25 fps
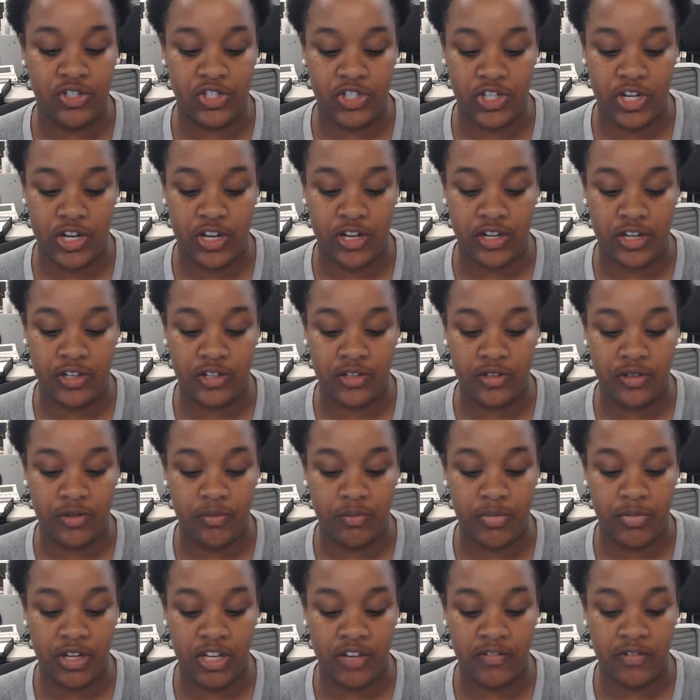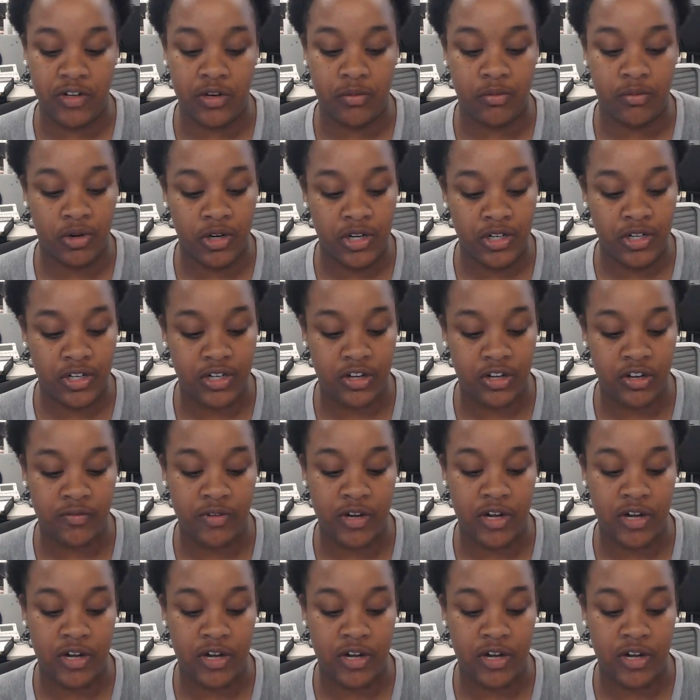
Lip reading: Schein by giving a breakdown of